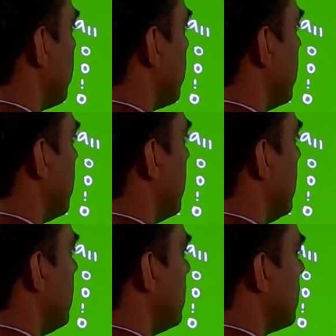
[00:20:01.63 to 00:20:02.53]

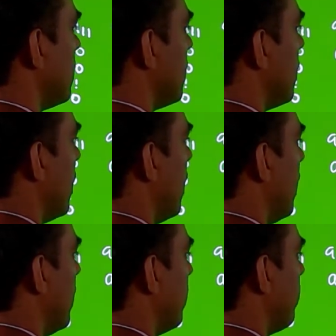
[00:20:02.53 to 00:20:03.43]
dash
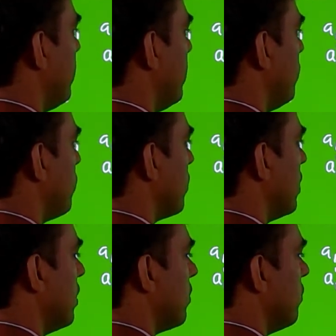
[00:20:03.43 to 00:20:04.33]
and
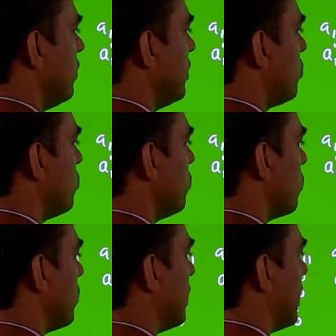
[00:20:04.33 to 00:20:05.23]
V2
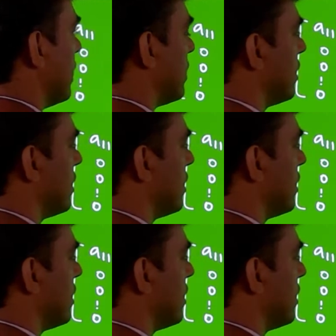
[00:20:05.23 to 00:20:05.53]
dash.